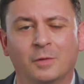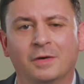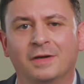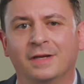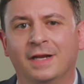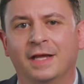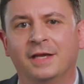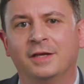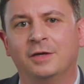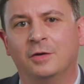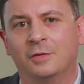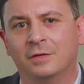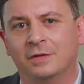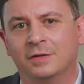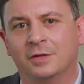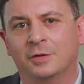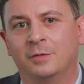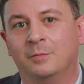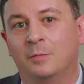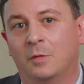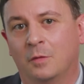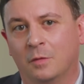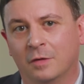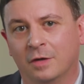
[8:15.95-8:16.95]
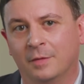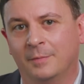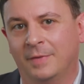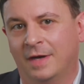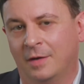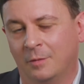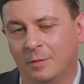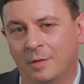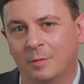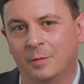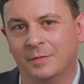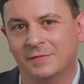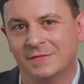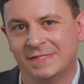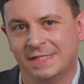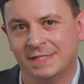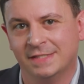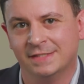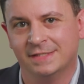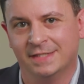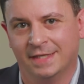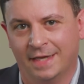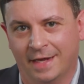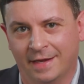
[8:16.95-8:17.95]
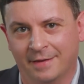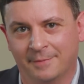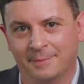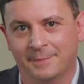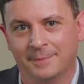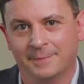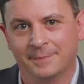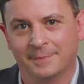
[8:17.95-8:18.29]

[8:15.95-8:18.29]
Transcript: where can I go to learn more about what we've seen today?